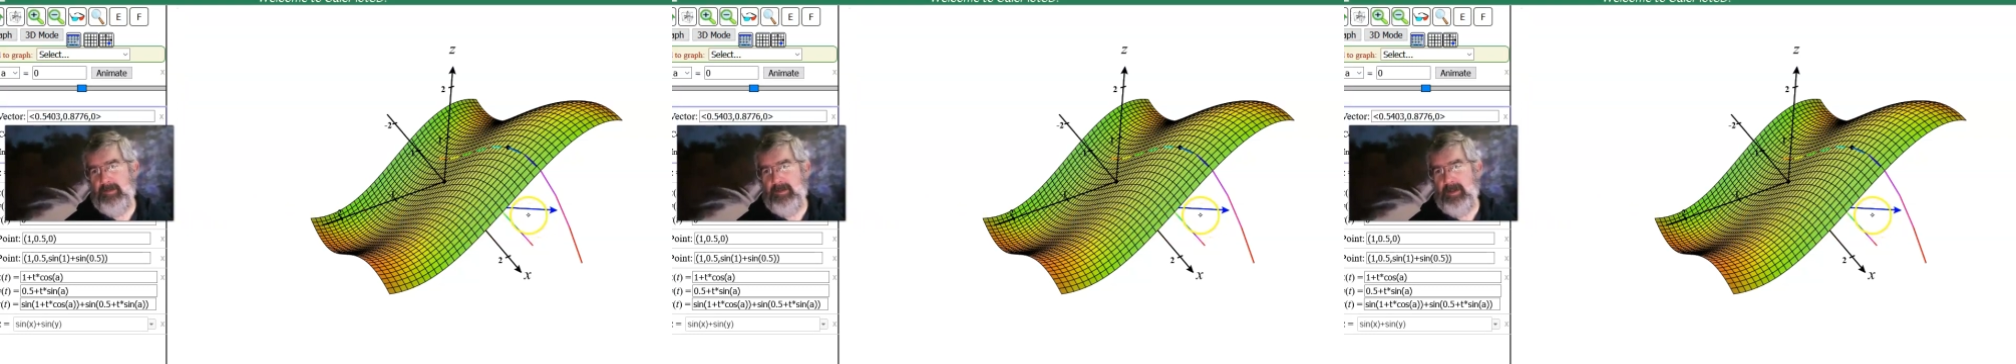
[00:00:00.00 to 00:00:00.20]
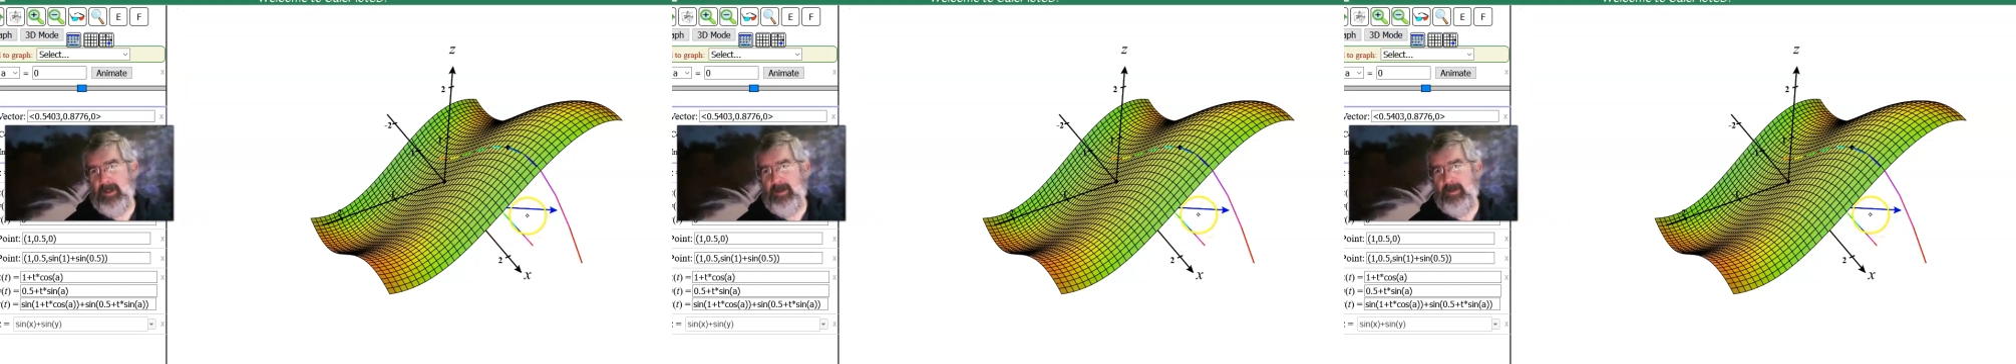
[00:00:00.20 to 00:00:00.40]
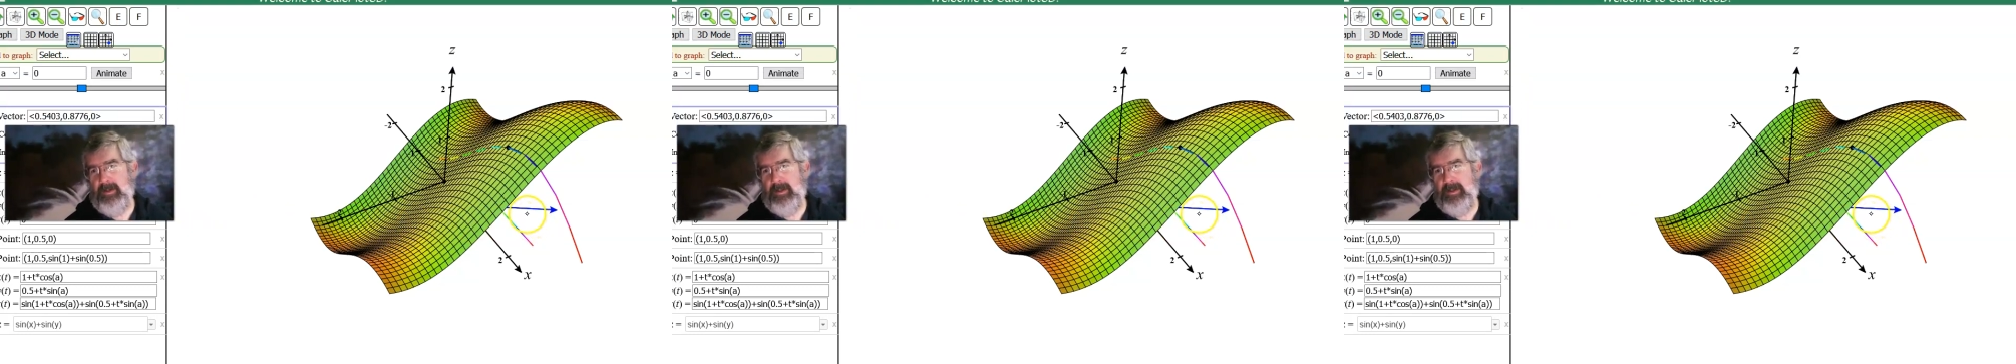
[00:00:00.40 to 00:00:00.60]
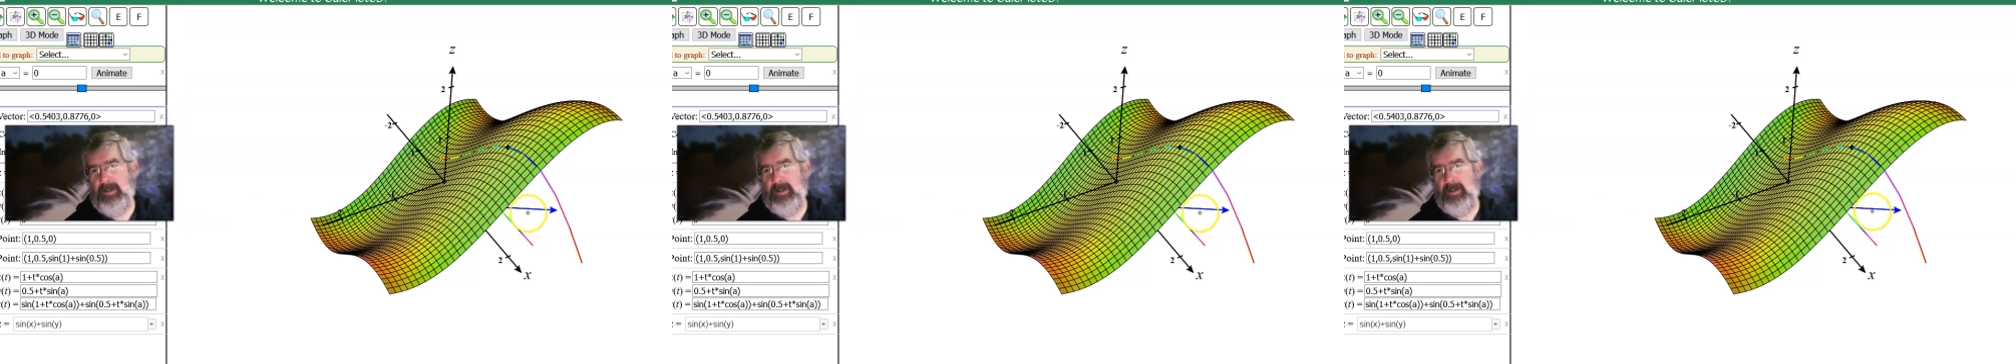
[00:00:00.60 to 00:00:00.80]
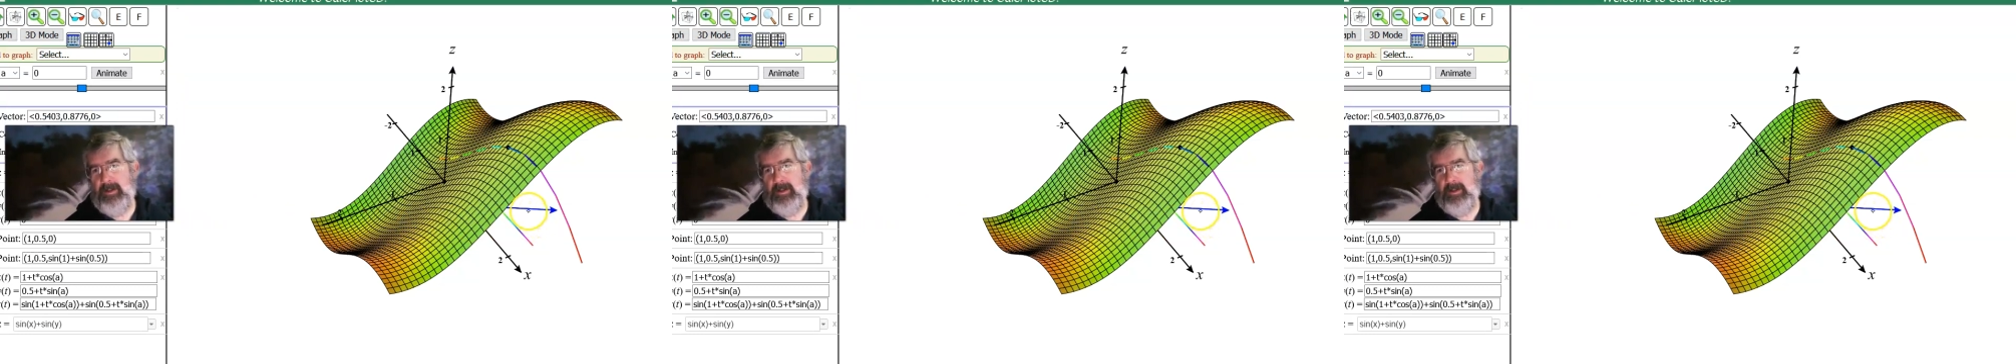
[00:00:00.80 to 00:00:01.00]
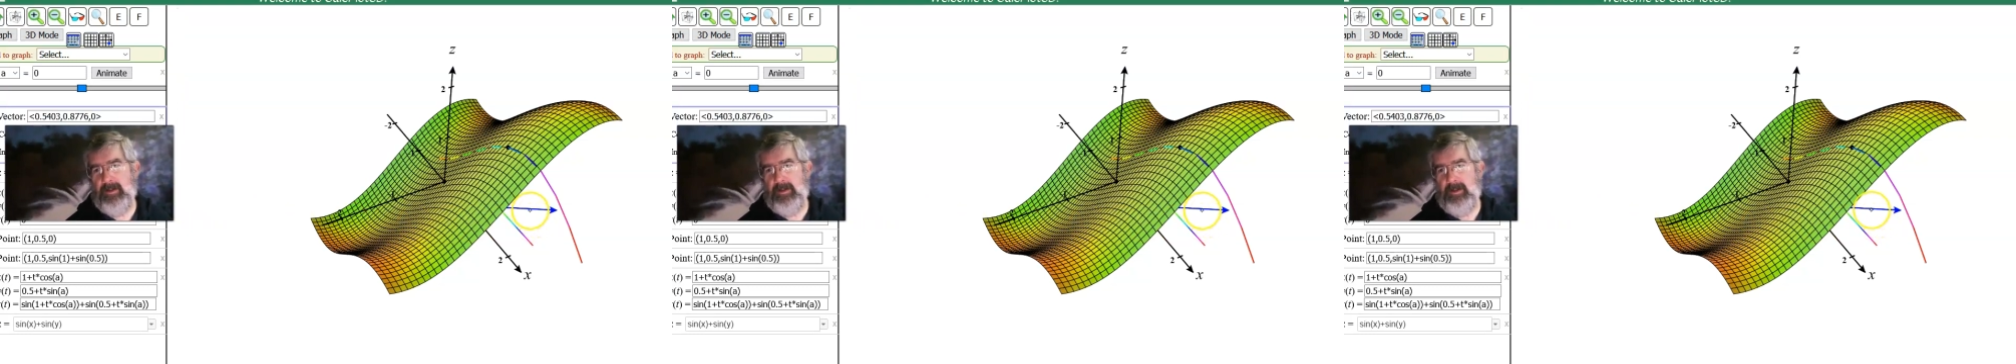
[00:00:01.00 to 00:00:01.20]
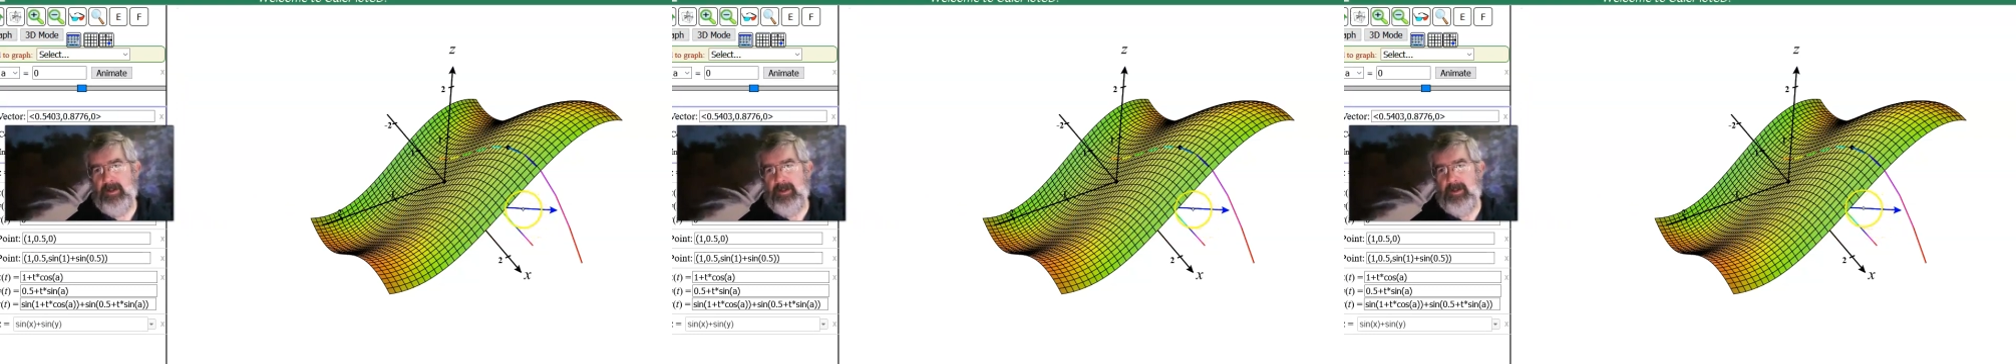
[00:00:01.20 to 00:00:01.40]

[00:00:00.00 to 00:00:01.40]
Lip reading: down here